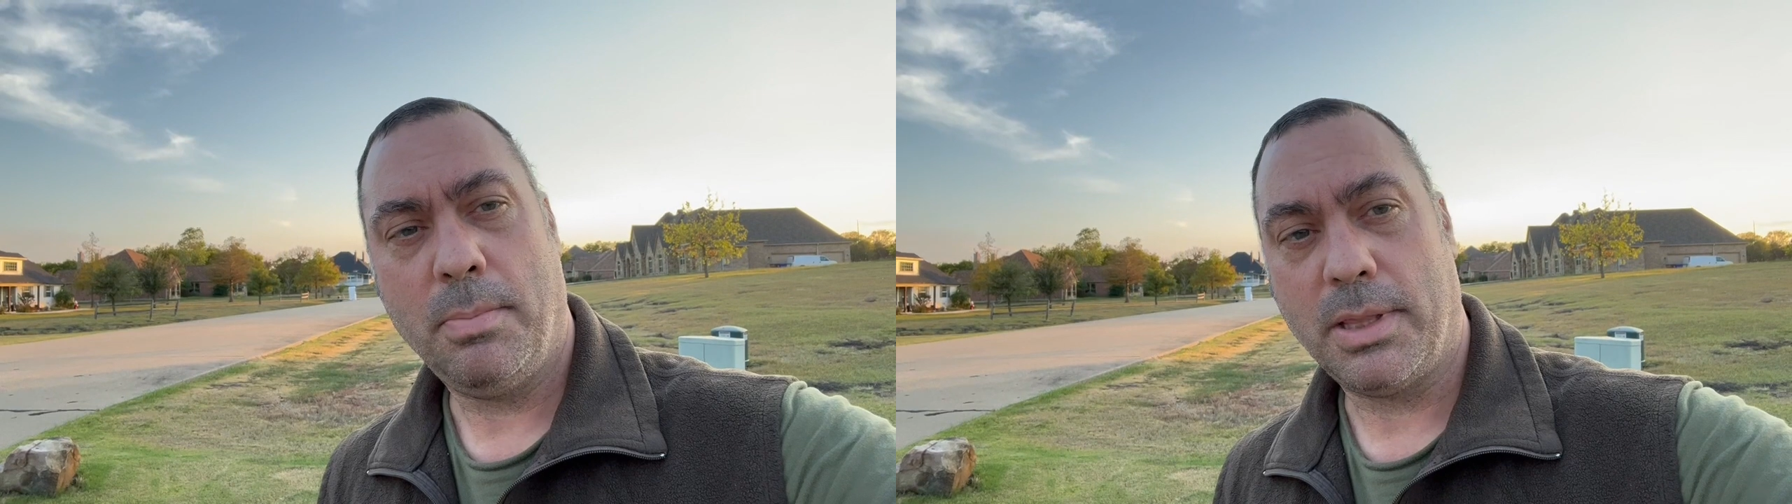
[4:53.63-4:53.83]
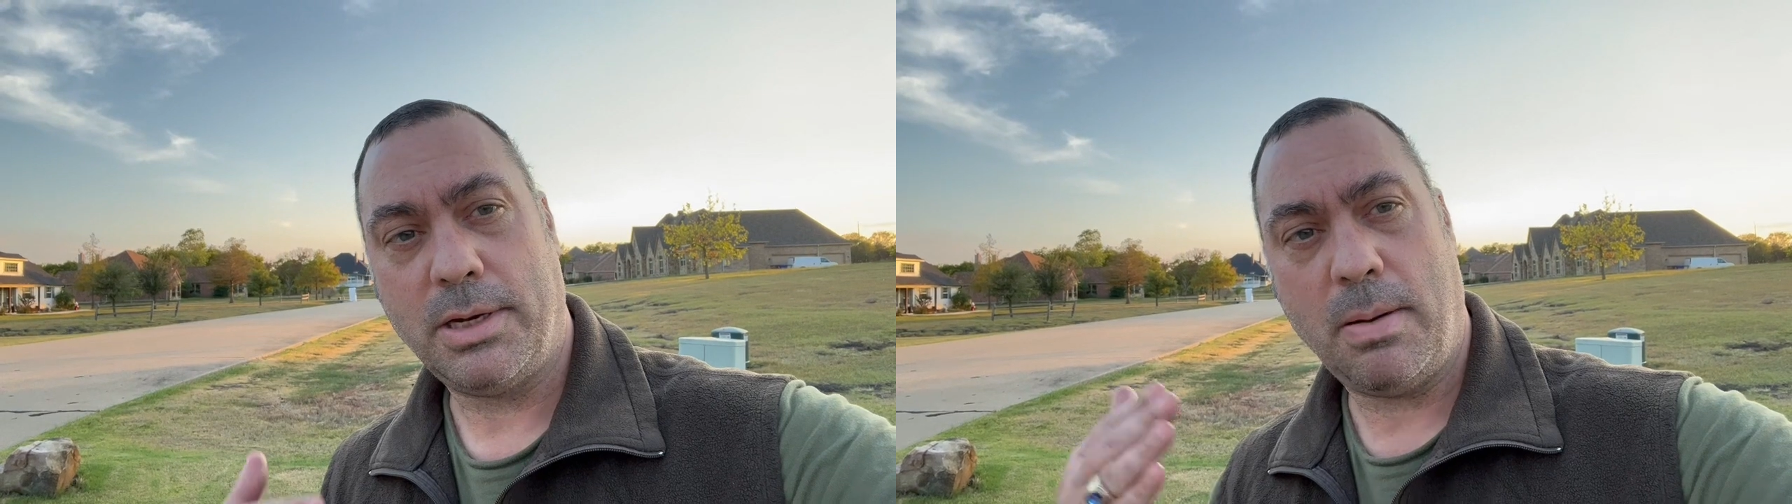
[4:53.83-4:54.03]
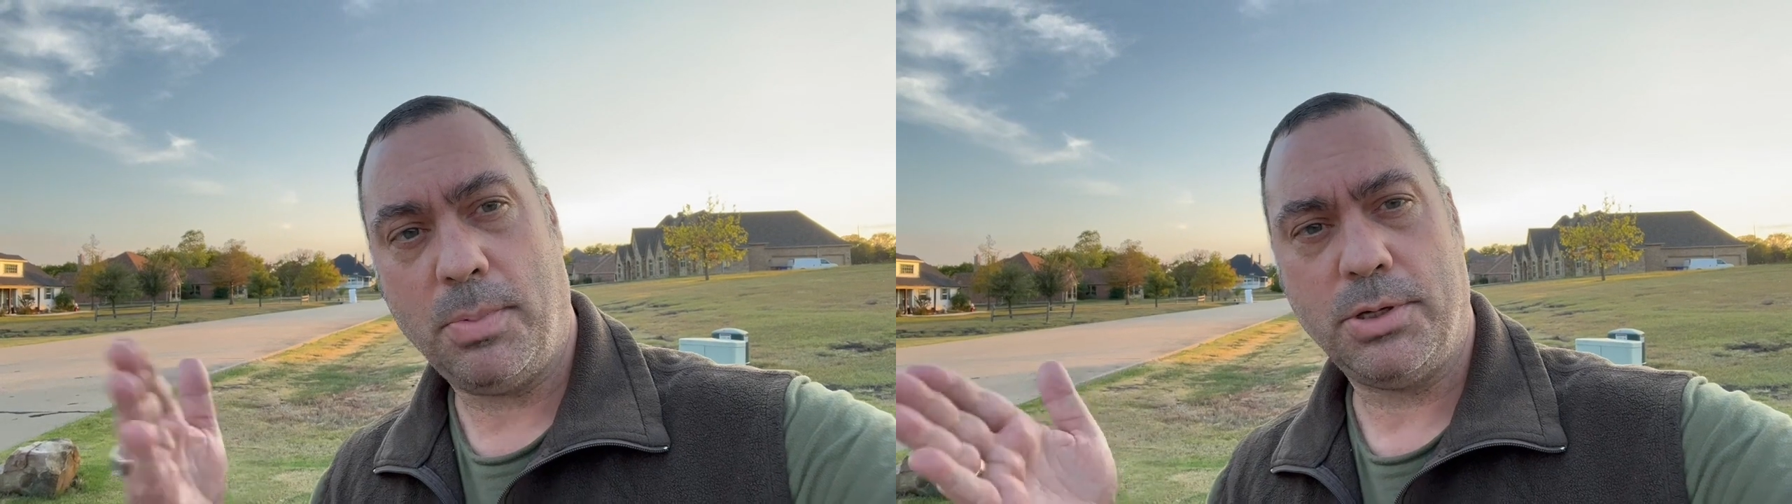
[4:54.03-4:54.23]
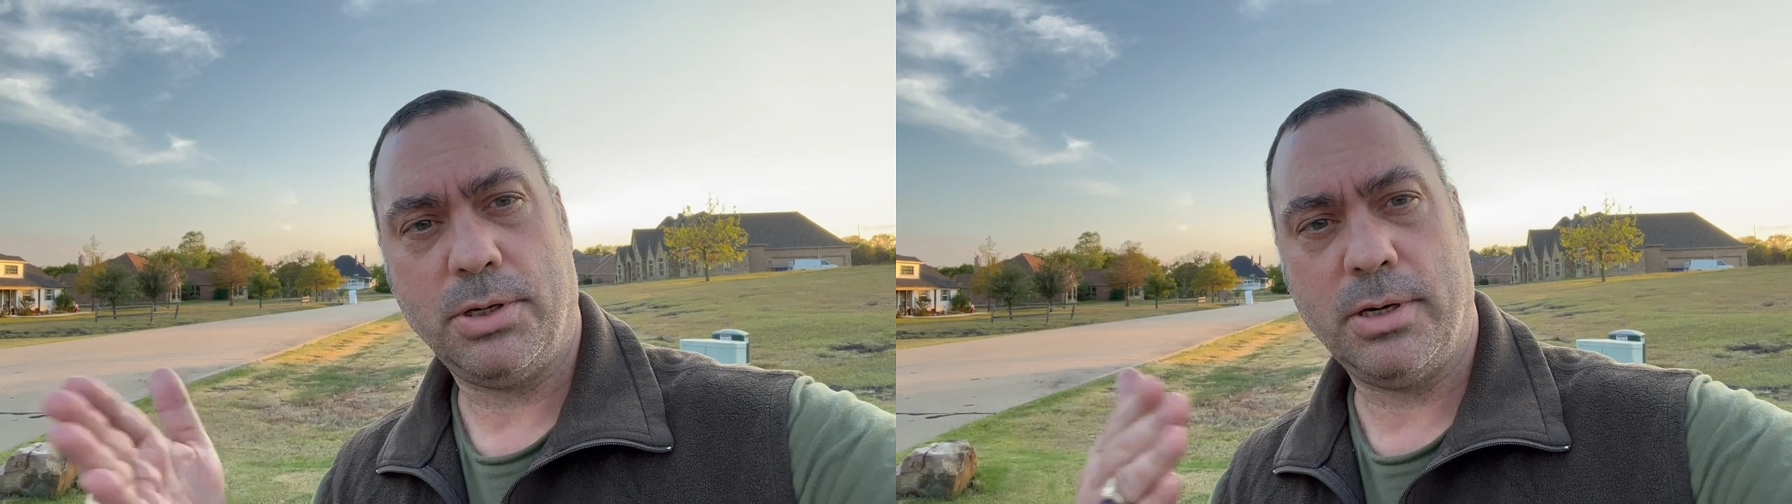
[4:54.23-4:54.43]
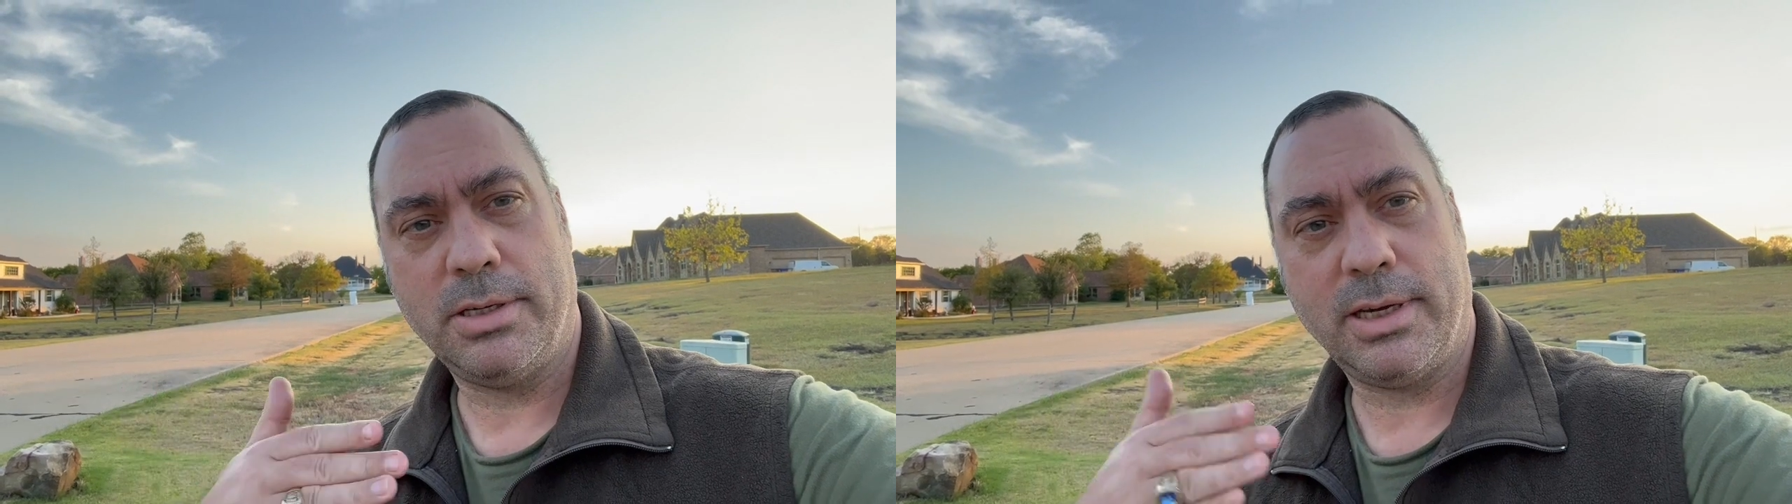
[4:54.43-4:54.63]
but the
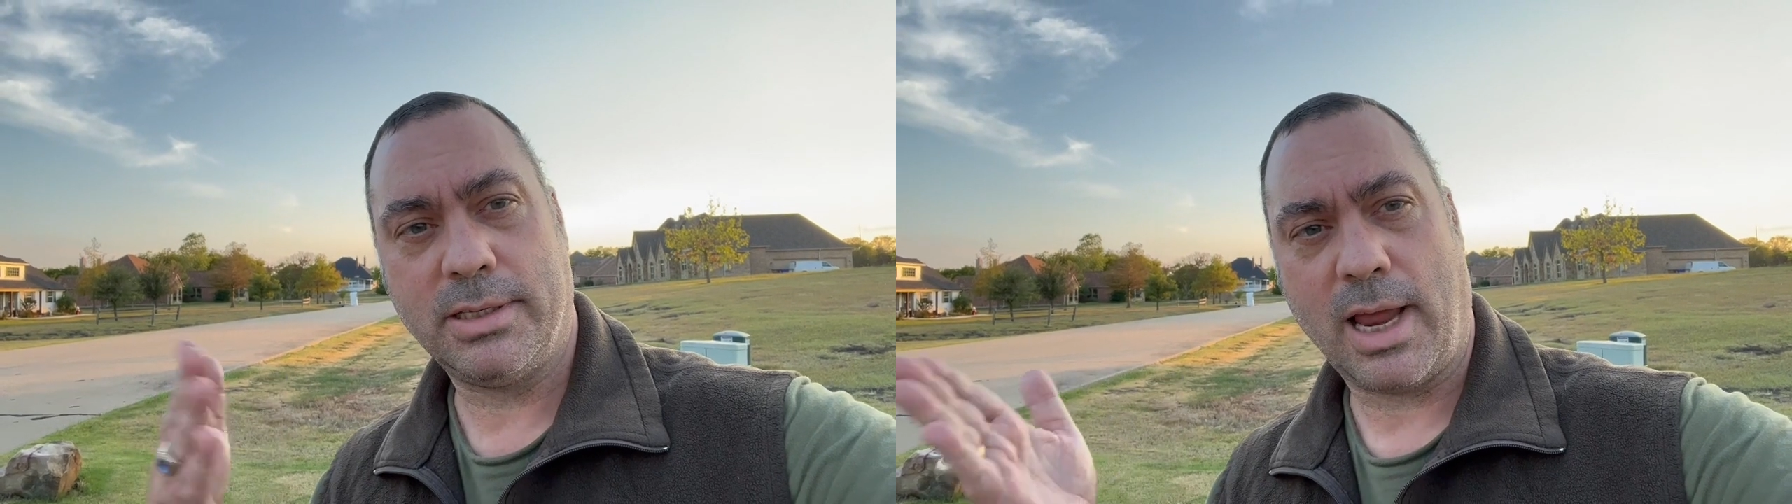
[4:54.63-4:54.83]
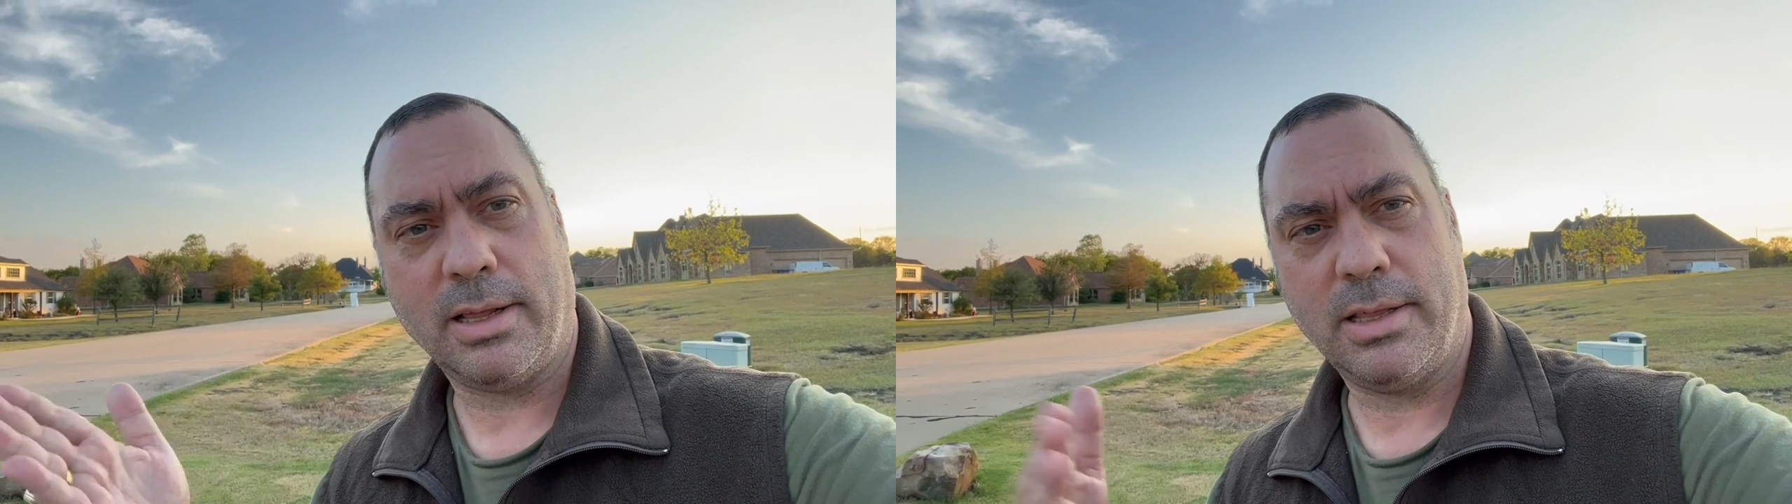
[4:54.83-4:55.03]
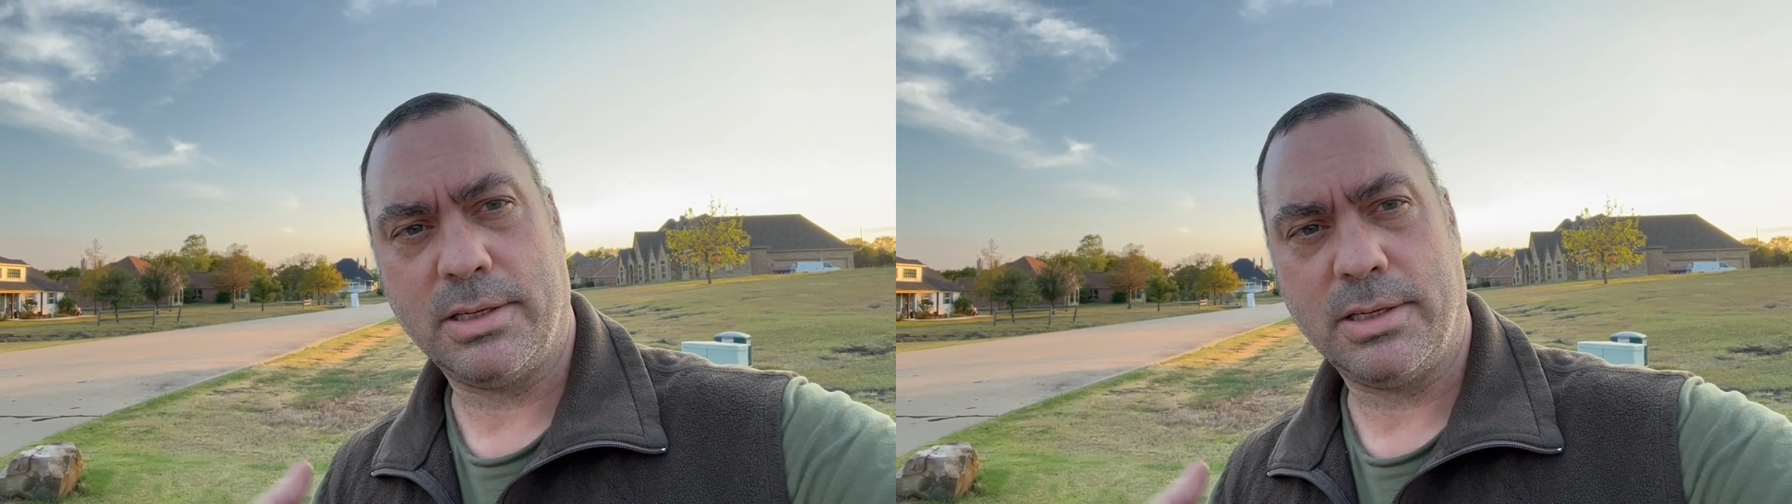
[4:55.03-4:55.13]
temperature is exactly